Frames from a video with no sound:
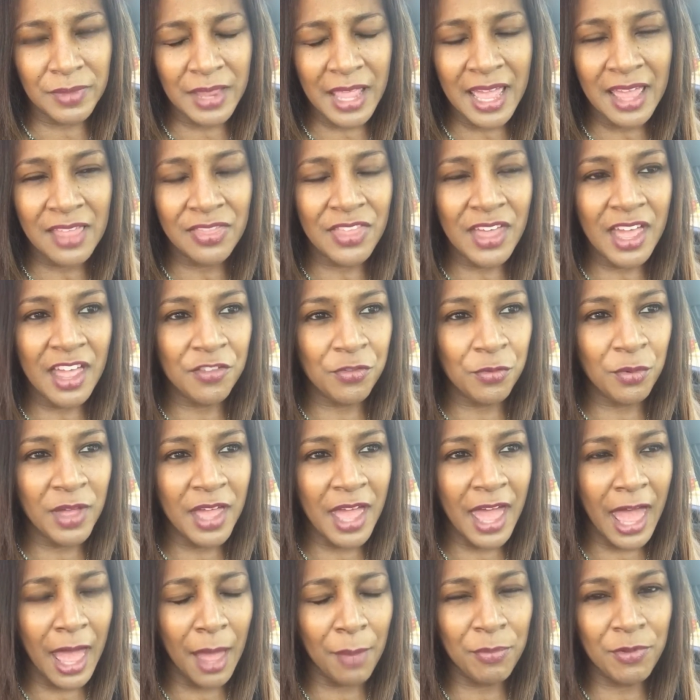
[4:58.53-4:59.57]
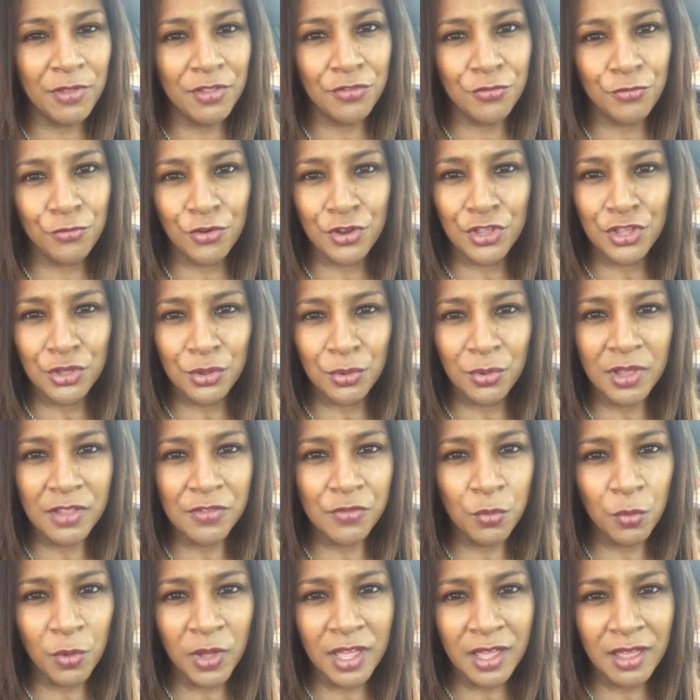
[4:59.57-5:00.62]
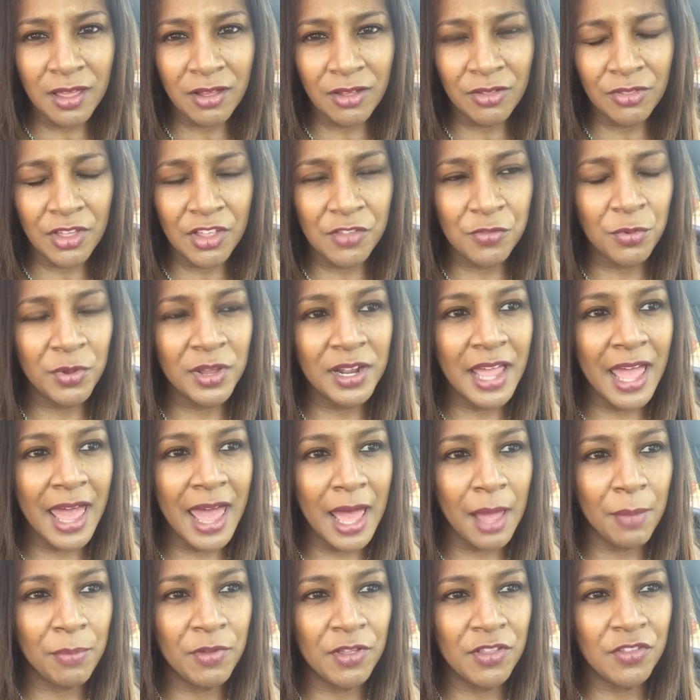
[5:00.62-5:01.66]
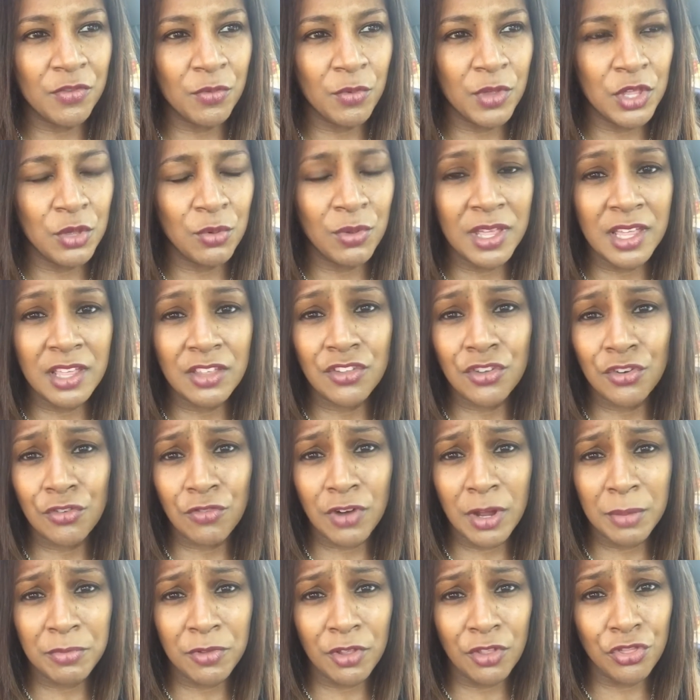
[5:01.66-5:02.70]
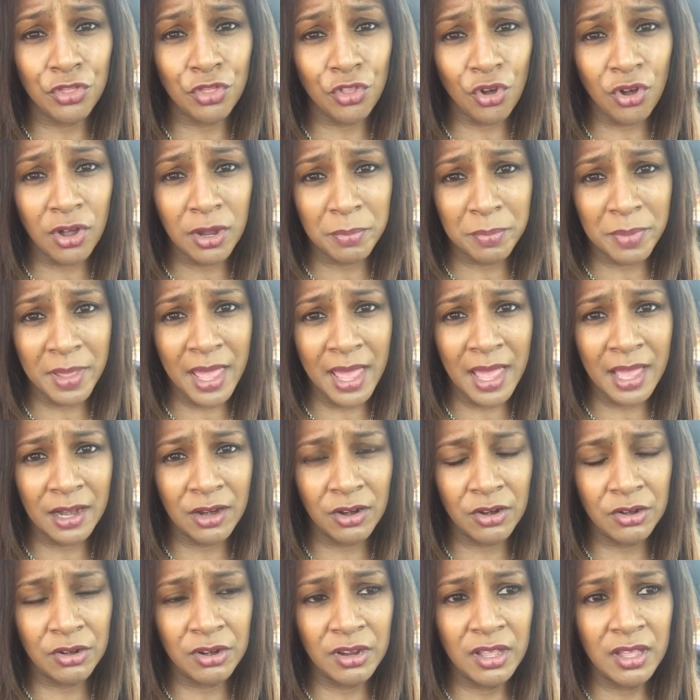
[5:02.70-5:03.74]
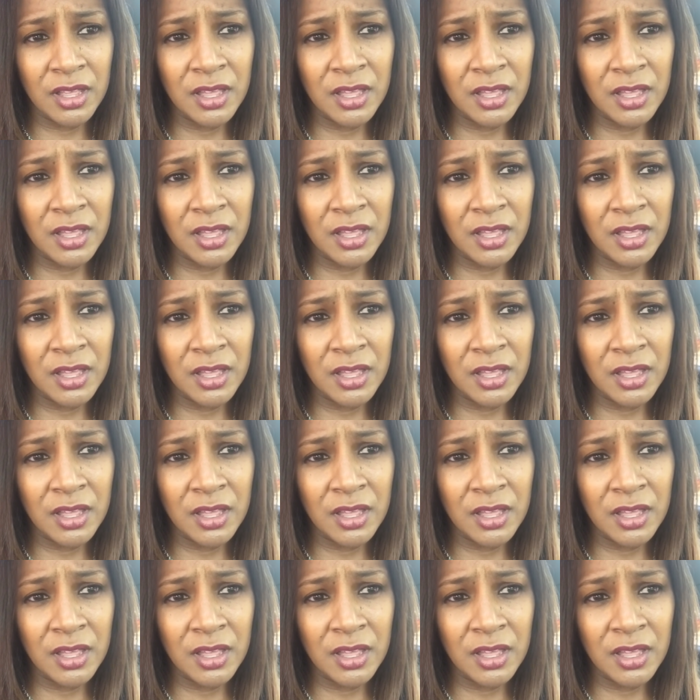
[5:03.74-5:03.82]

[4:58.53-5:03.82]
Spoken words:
And that's what happens for you as well. That's what happens when you interrupt a thought pattern.